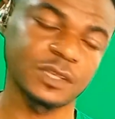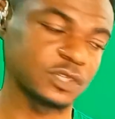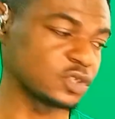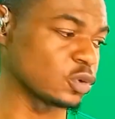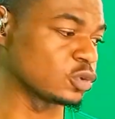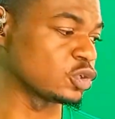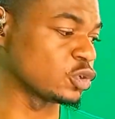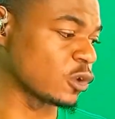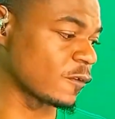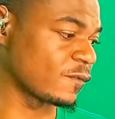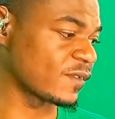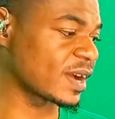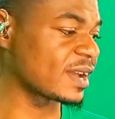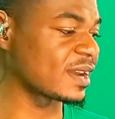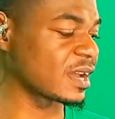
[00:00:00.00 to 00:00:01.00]
So to your
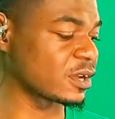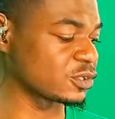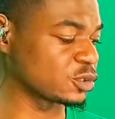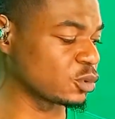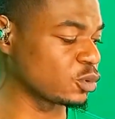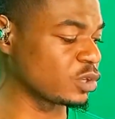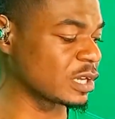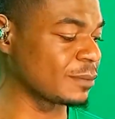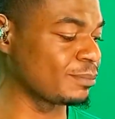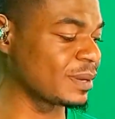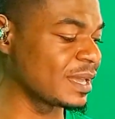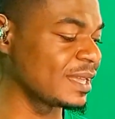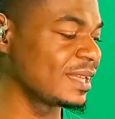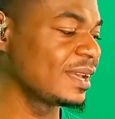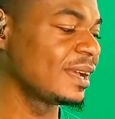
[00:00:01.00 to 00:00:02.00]
fa now, so you can
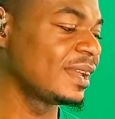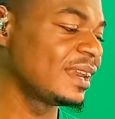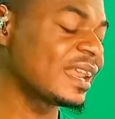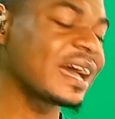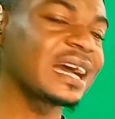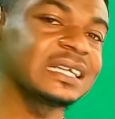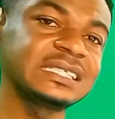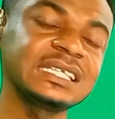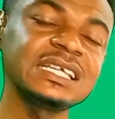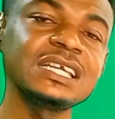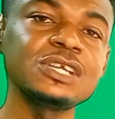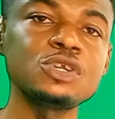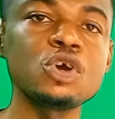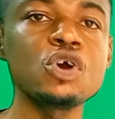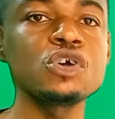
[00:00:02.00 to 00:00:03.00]
play la
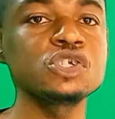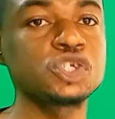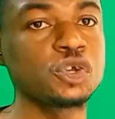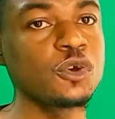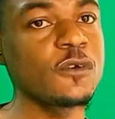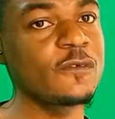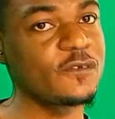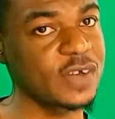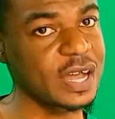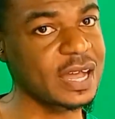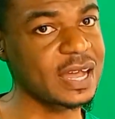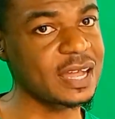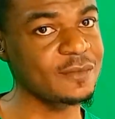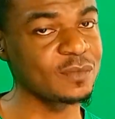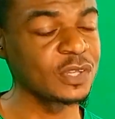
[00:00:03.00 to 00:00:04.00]
ti do so
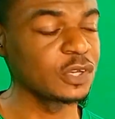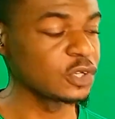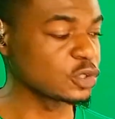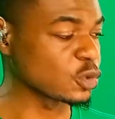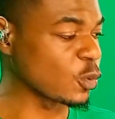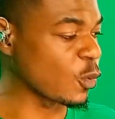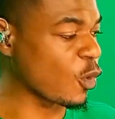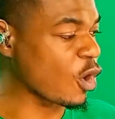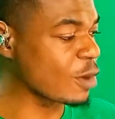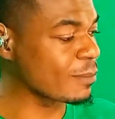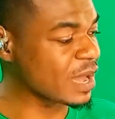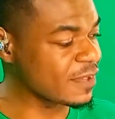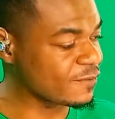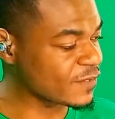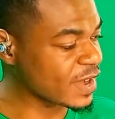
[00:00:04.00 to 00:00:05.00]
fa. So on
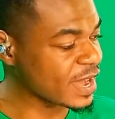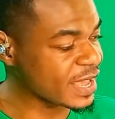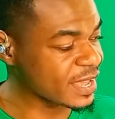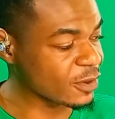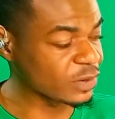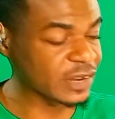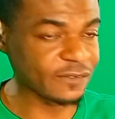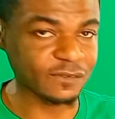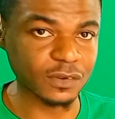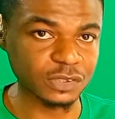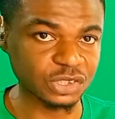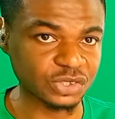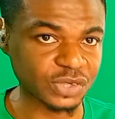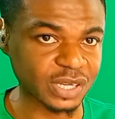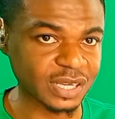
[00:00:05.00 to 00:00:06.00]
my fa here on the 4th
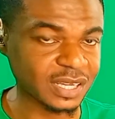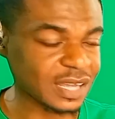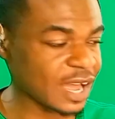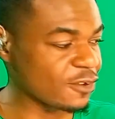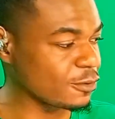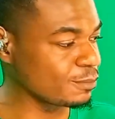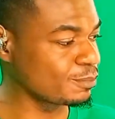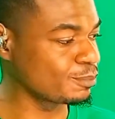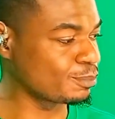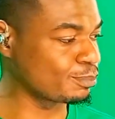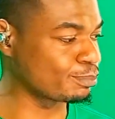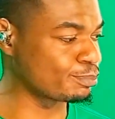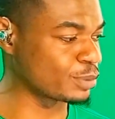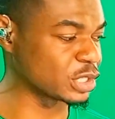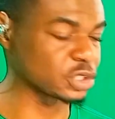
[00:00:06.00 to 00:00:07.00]
string, I don't
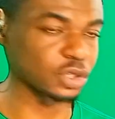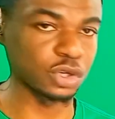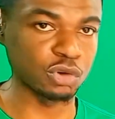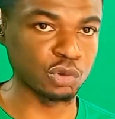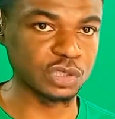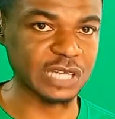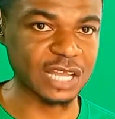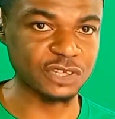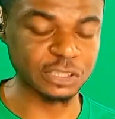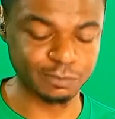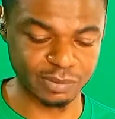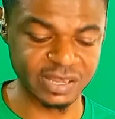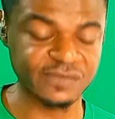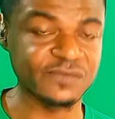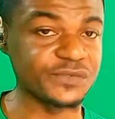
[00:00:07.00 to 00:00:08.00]
press on the notes. I just
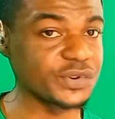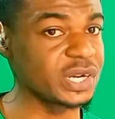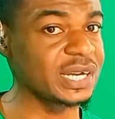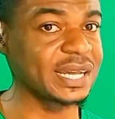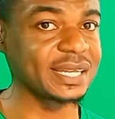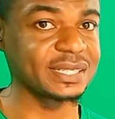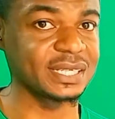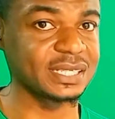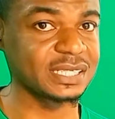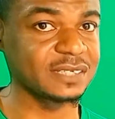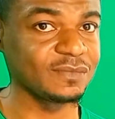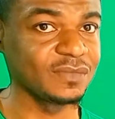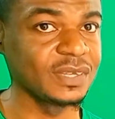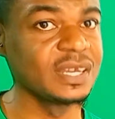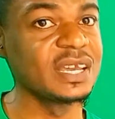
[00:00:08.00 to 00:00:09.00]
play freely like this.
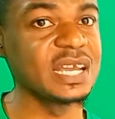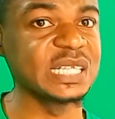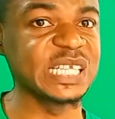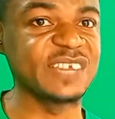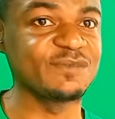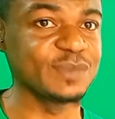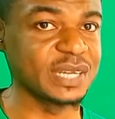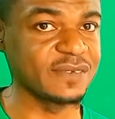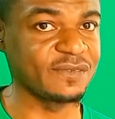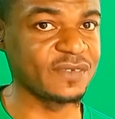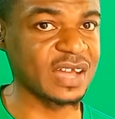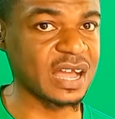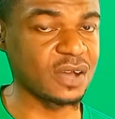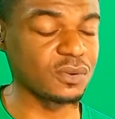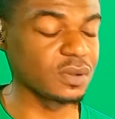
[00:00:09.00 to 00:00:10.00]
It gives me the
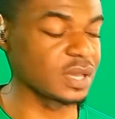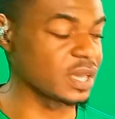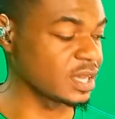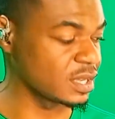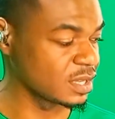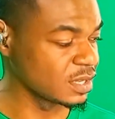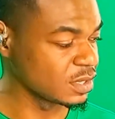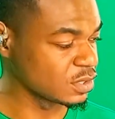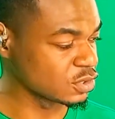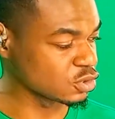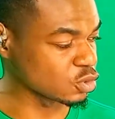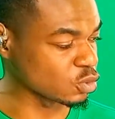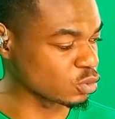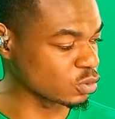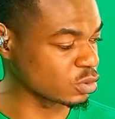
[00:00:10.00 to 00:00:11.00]
fa. Okay,
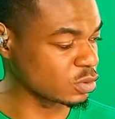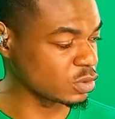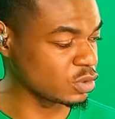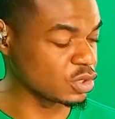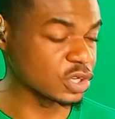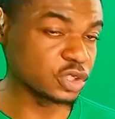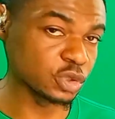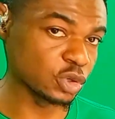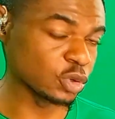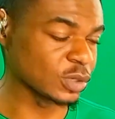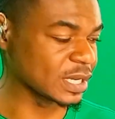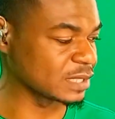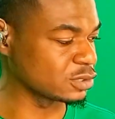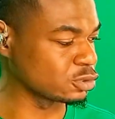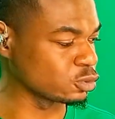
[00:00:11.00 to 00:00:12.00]
so you need to know
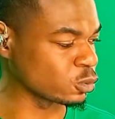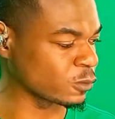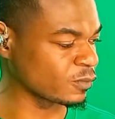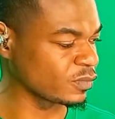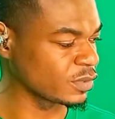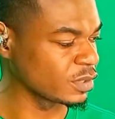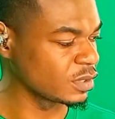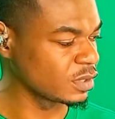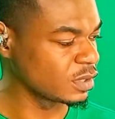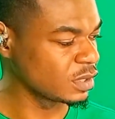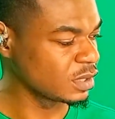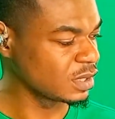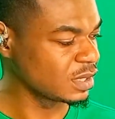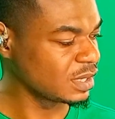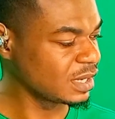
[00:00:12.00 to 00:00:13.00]
that too.
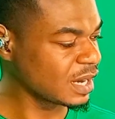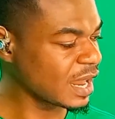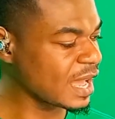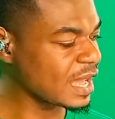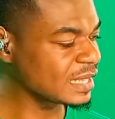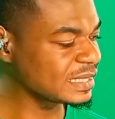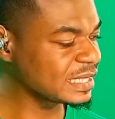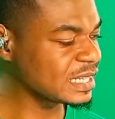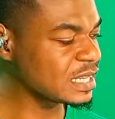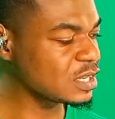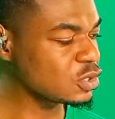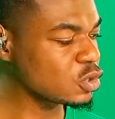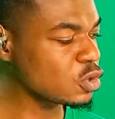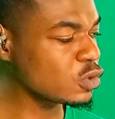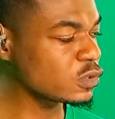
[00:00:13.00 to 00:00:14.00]
La ti
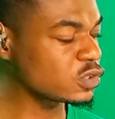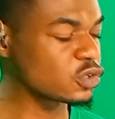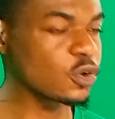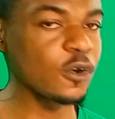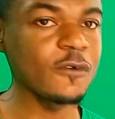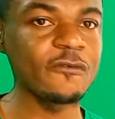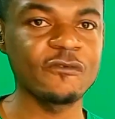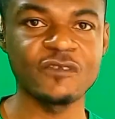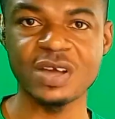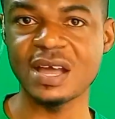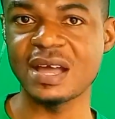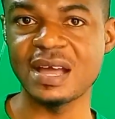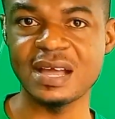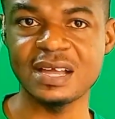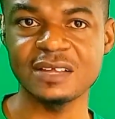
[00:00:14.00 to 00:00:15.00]
do so
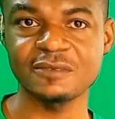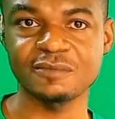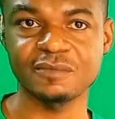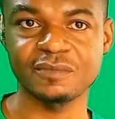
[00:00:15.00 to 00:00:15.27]
fa.